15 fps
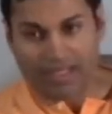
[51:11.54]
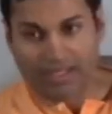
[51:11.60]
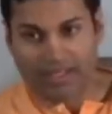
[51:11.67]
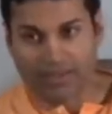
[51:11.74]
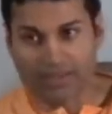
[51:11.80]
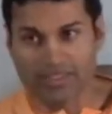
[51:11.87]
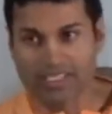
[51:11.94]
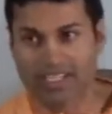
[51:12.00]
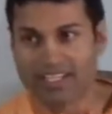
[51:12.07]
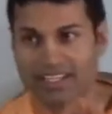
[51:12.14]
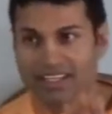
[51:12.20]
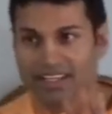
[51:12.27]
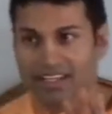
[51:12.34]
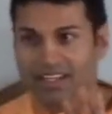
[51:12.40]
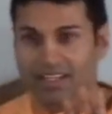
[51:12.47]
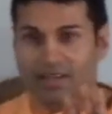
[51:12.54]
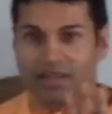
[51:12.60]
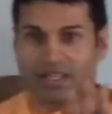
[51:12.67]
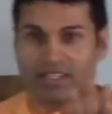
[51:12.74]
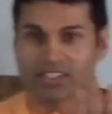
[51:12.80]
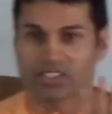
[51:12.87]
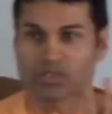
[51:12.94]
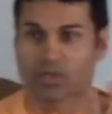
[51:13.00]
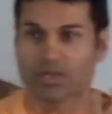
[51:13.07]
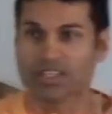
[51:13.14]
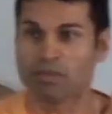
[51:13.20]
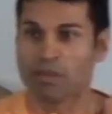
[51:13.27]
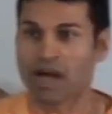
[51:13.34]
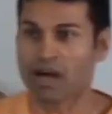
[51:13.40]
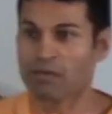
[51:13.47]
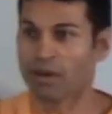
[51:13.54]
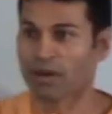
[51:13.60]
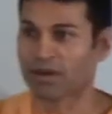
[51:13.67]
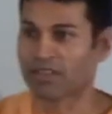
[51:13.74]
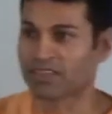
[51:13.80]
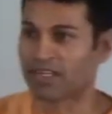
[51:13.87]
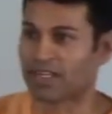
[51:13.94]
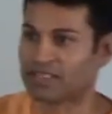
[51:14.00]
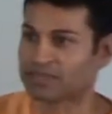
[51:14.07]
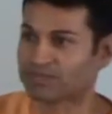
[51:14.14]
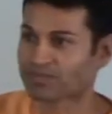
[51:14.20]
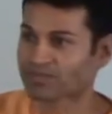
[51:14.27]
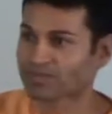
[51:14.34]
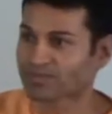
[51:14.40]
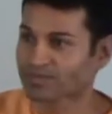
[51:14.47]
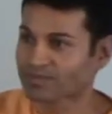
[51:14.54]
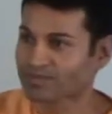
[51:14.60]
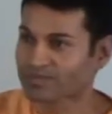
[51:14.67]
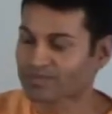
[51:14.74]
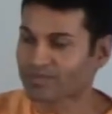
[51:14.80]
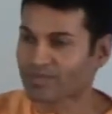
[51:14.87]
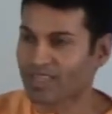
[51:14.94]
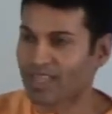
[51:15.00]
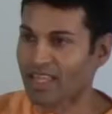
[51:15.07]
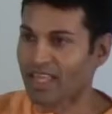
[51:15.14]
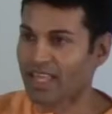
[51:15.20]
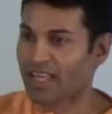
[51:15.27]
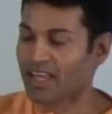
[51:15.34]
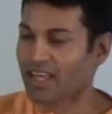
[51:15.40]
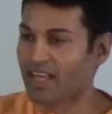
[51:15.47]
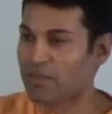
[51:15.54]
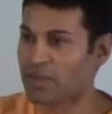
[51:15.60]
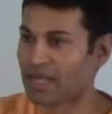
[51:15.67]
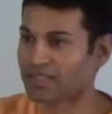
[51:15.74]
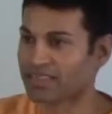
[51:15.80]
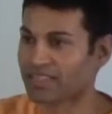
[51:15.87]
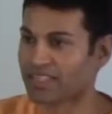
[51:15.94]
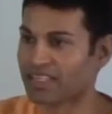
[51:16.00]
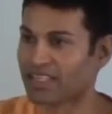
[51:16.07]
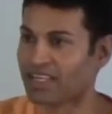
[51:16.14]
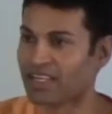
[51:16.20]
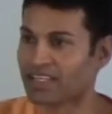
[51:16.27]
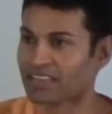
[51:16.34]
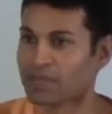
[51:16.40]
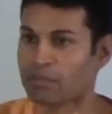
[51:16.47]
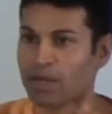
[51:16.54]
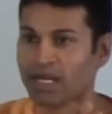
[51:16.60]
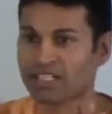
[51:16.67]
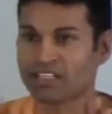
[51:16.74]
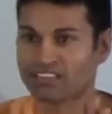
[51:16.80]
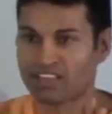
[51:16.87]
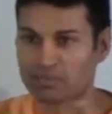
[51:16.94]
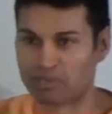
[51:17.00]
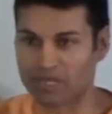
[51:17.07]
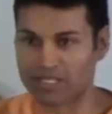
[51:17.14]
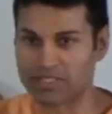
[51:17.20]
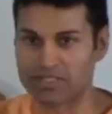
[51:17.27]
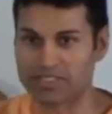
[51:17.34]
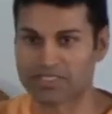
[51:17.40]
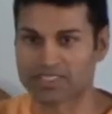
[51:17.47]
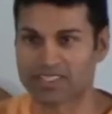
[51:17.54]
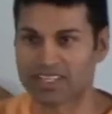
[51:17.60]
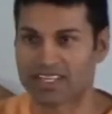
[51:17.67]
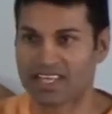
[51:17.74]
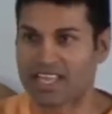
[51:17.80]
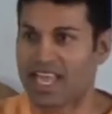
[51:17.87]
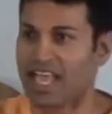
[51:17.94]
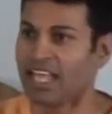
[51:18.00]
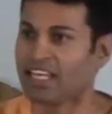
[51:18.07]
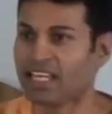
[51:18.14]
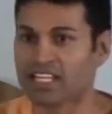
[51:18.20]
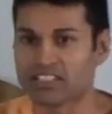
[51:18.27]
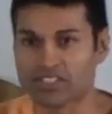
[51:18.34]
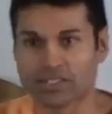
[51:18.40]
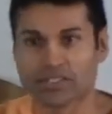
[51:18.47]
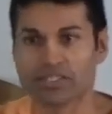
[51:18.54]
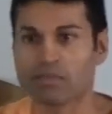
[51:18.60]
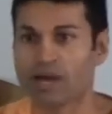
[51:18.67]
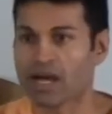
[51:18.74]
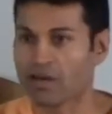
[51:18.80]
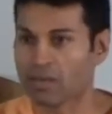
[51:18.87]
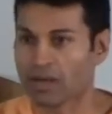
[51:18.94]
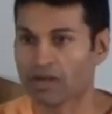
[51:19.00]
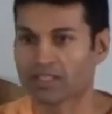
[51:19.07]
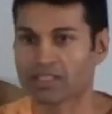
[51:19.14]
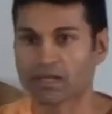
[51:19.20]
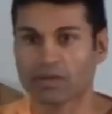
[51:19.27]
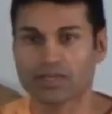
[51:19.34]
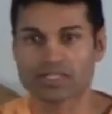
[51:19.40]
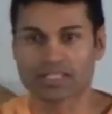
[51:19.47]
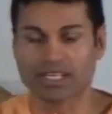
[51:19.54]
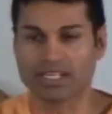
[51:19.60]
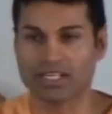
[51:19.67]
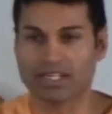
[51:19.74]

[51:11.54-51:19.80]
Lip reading: There's a story in the Mahabharata about the Pandava brothers. And as you know, the Mahabharata was